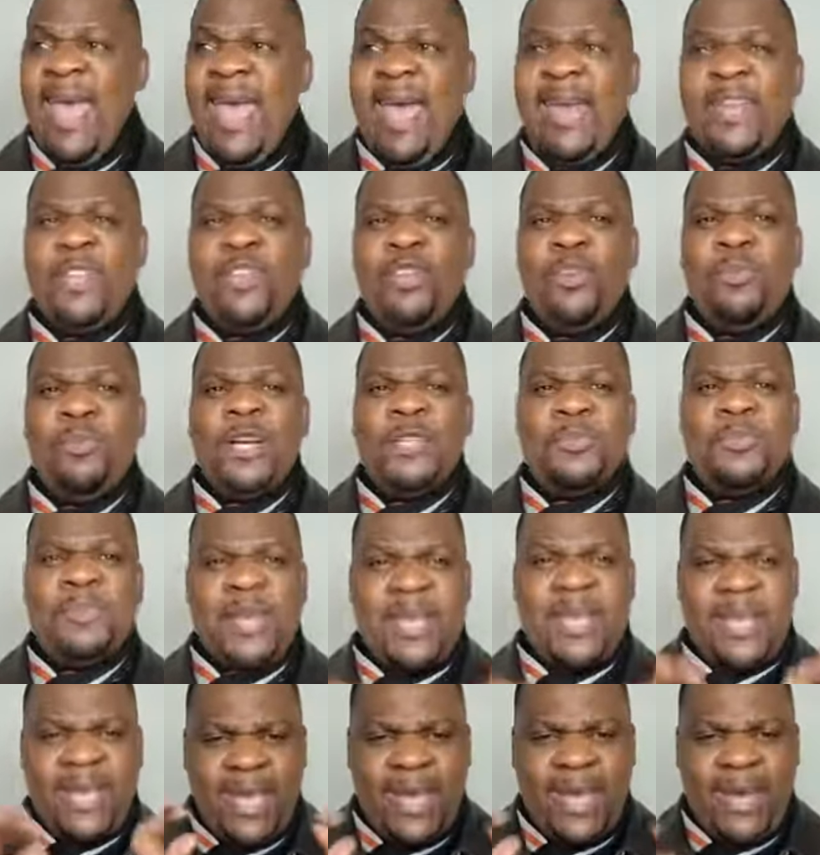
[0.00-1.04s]
And you must be
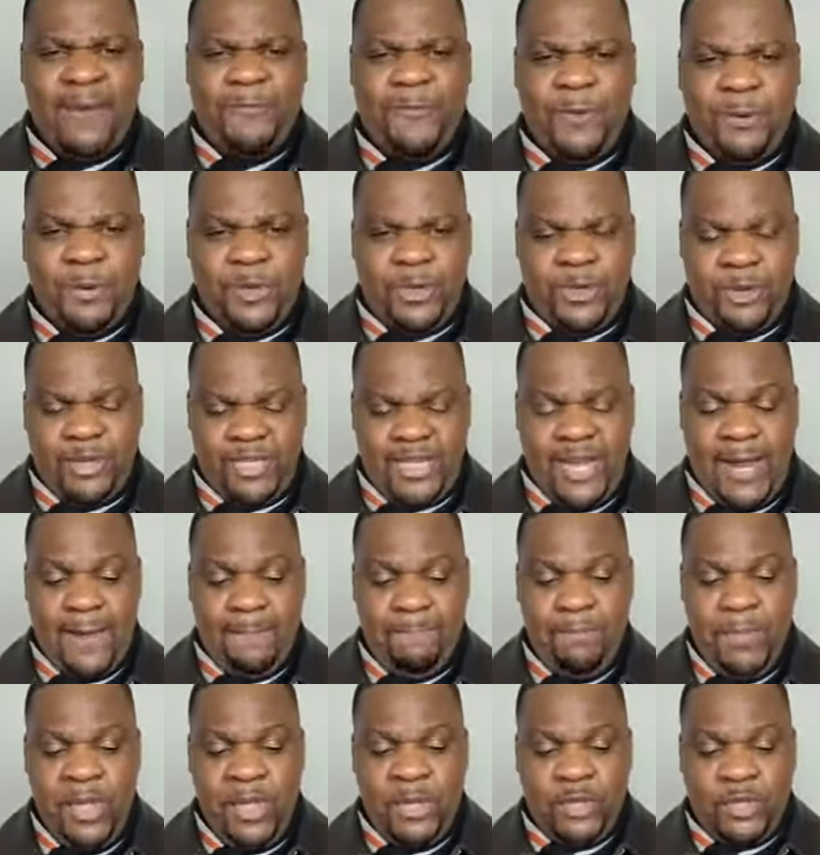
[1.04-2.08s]
careful with your
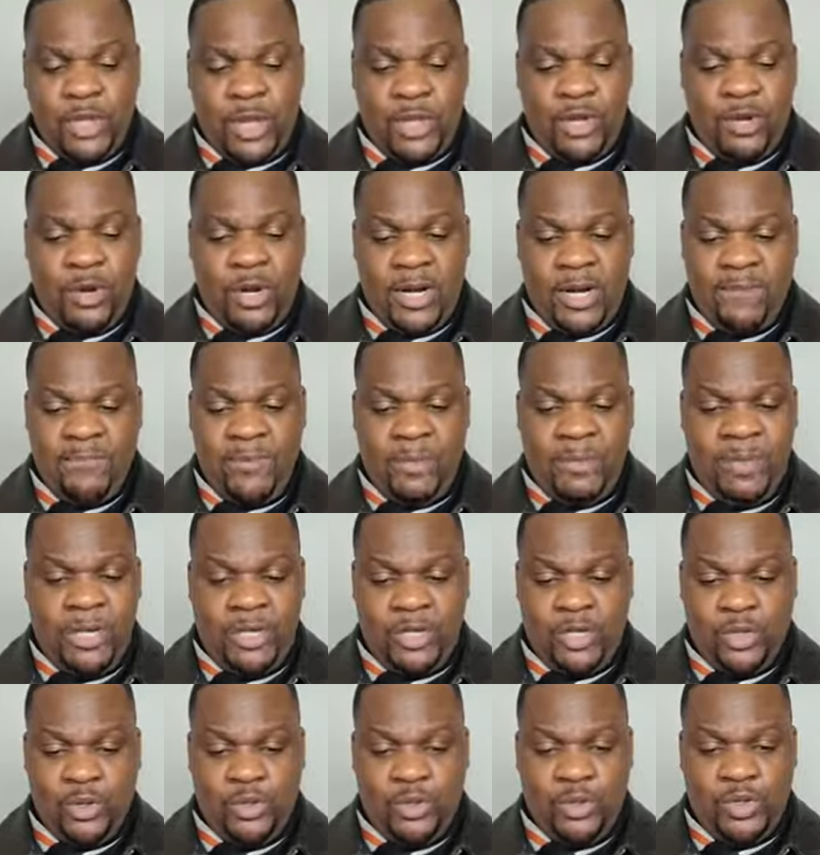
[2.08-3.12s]
time. So in order for me
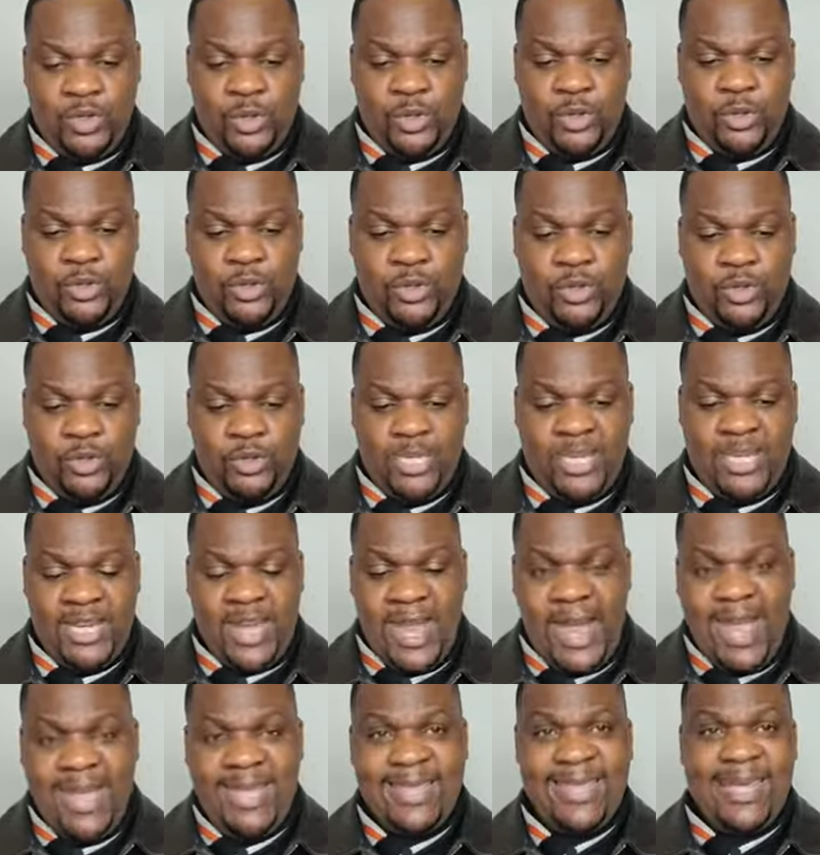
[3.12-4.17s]
to
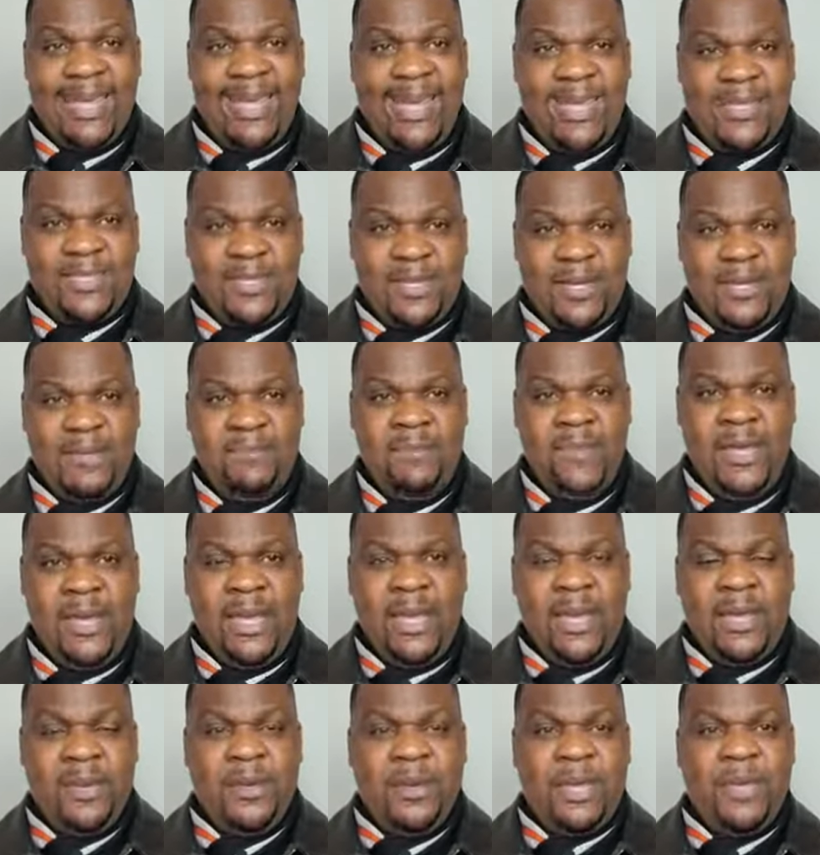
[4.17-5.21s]
deny the lesser,
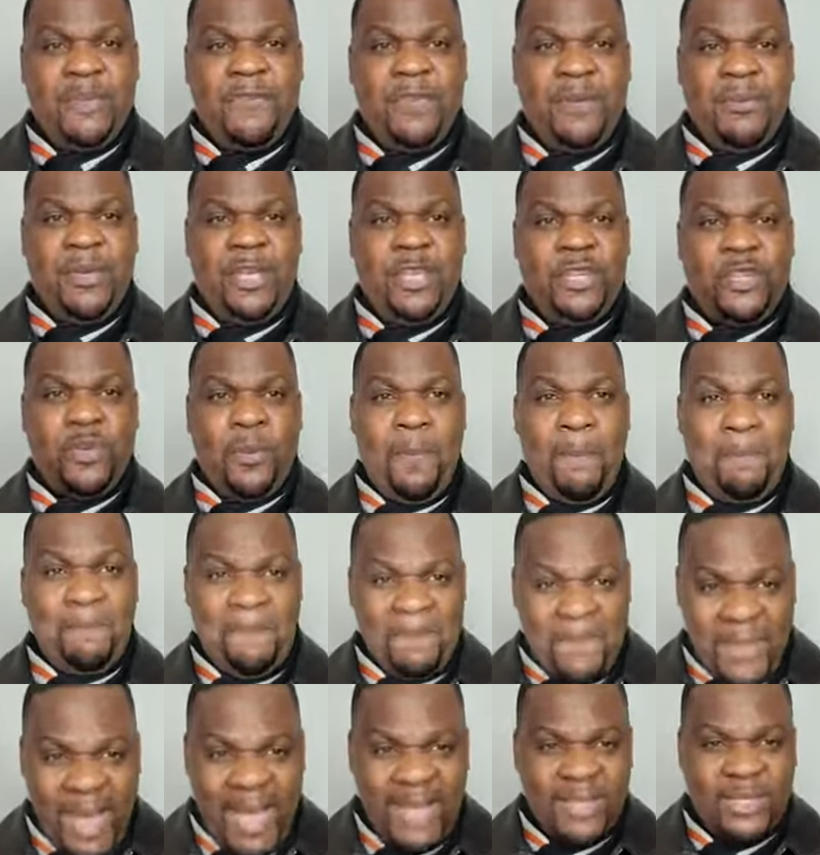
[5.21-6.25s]
in order for me
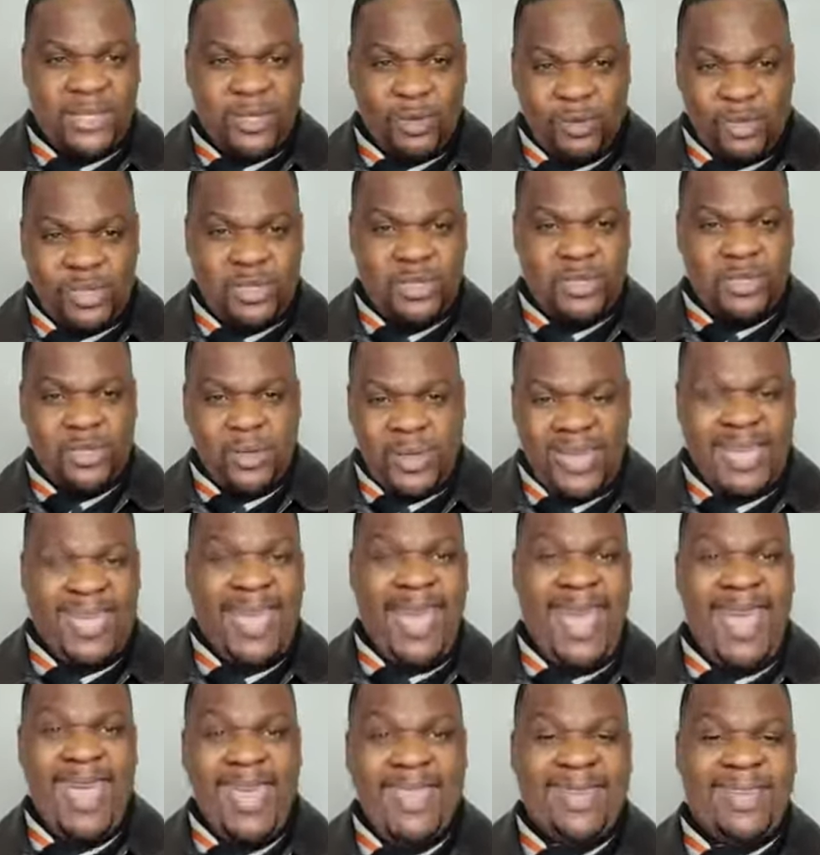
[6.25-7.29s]
to
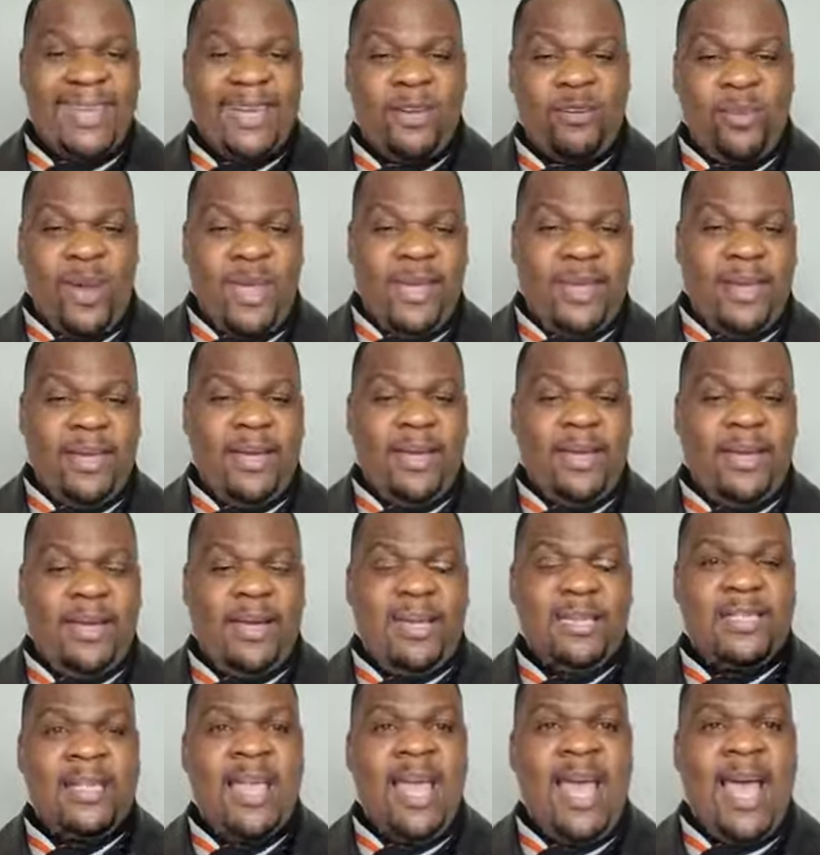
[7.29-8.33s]
gain the greater, here it
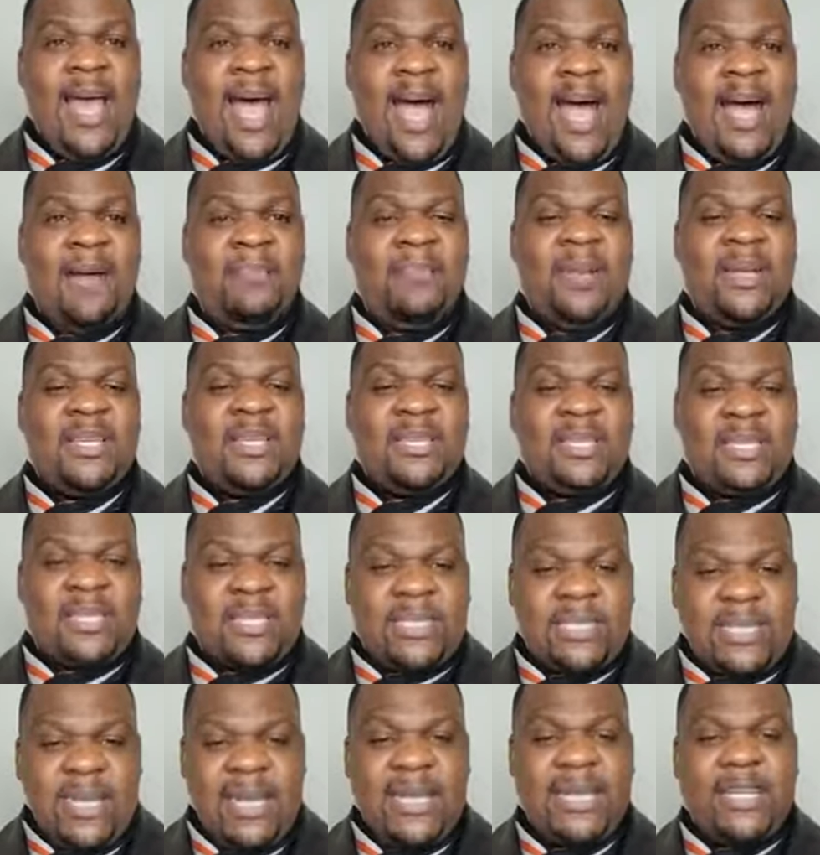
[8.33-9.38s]
is, I must
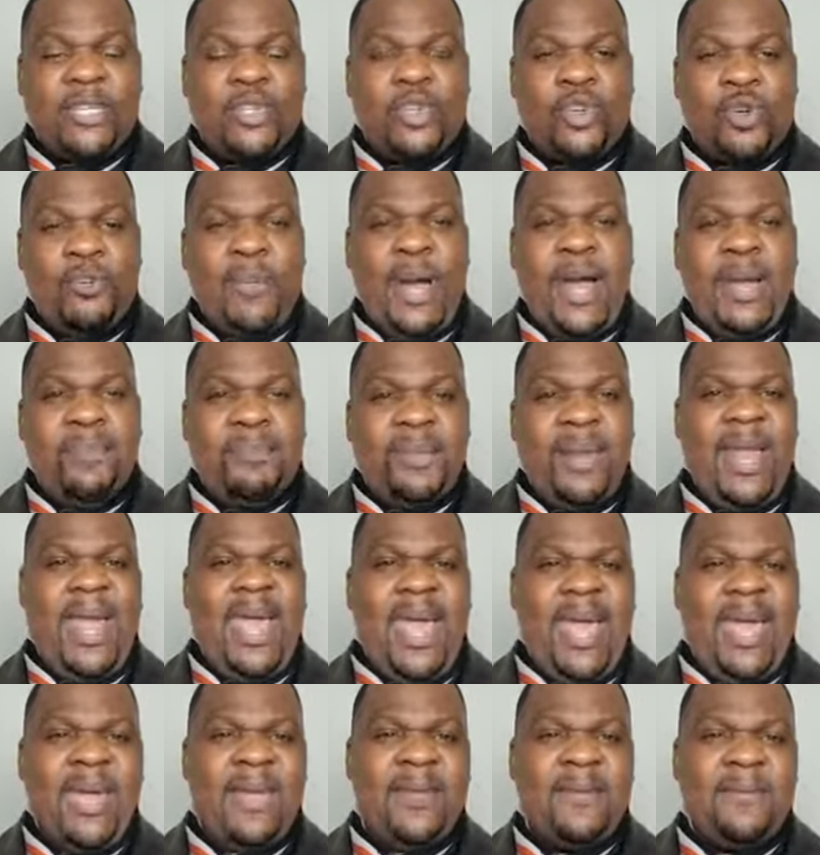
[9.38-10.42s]
stick to my
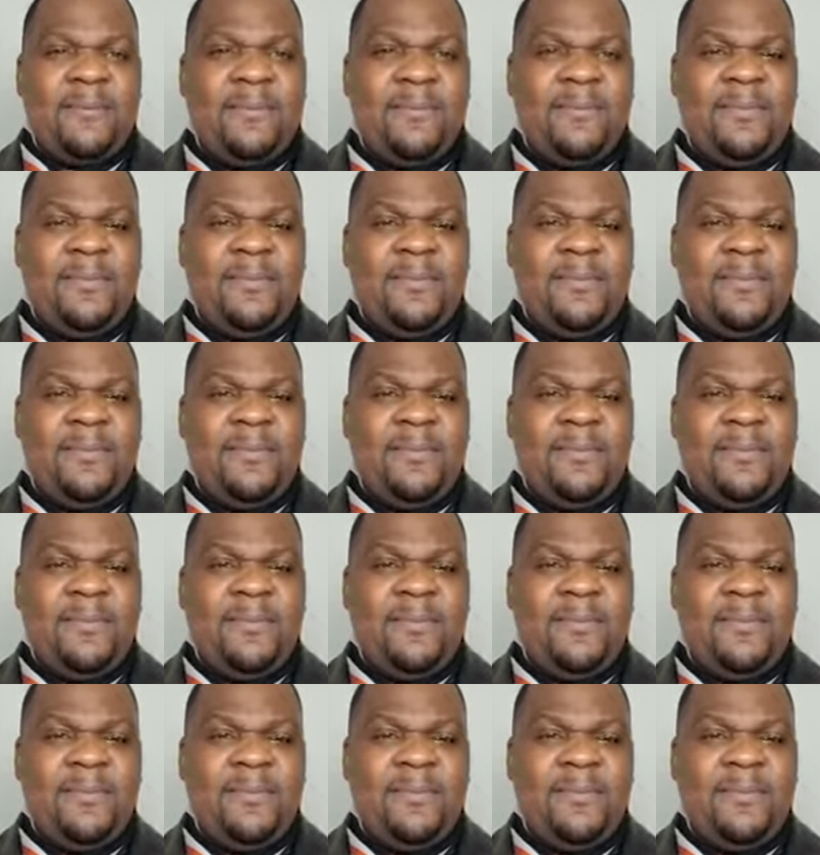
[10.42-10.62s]
plan.